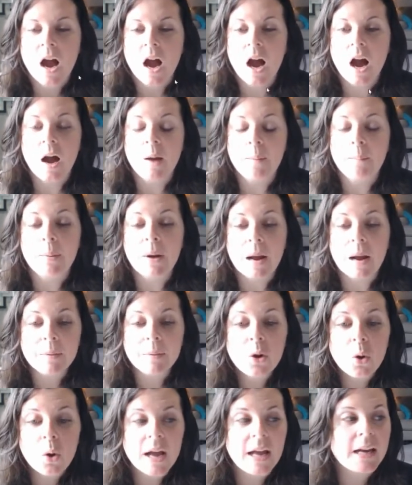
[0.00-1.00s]
But I'm going
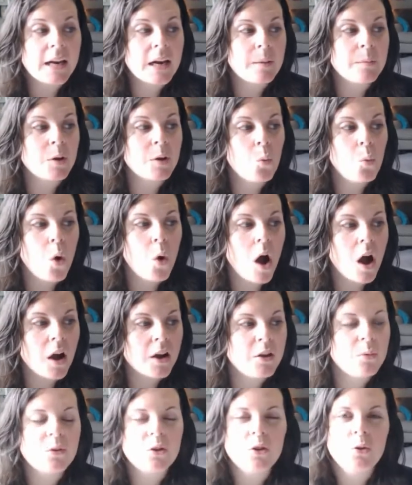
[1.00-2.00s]
to go ahead and I'm going to walk
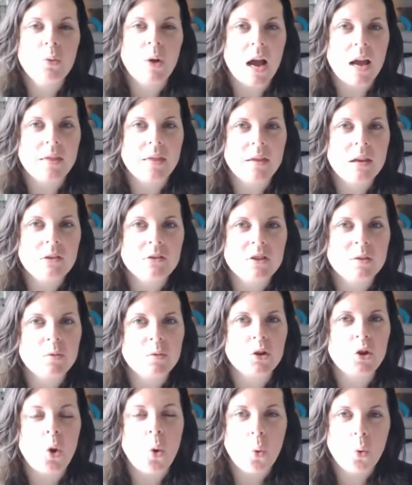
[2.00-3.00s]
you through what I think are some
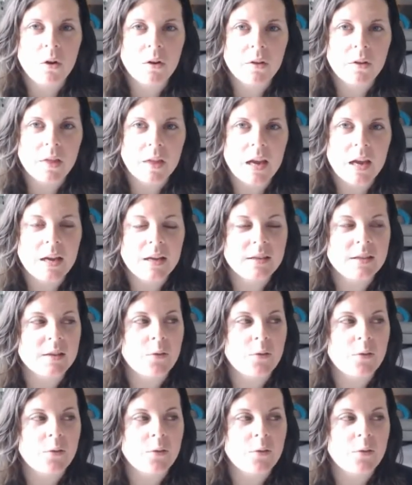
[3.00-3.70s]
of the core things,